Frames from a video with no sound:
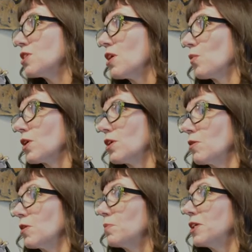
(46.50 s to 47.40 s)
and we're going
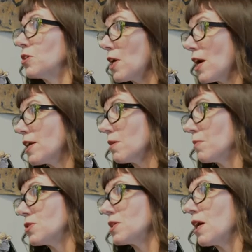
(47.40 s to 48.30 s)
to be creating a
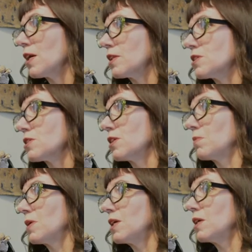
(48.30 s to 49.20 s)
mosaic that's going
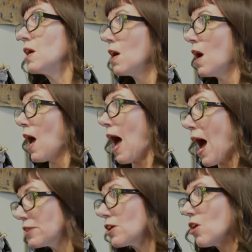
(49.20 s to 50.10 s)
to be
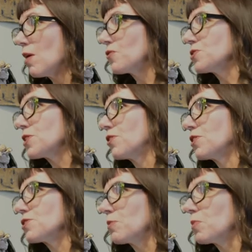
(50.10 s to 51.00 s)
at the conference center.
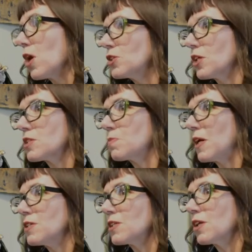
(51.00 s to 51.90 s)
It's a project
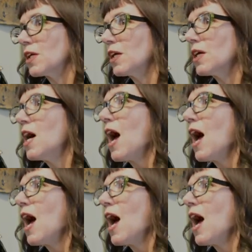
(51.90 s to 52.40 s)
space area.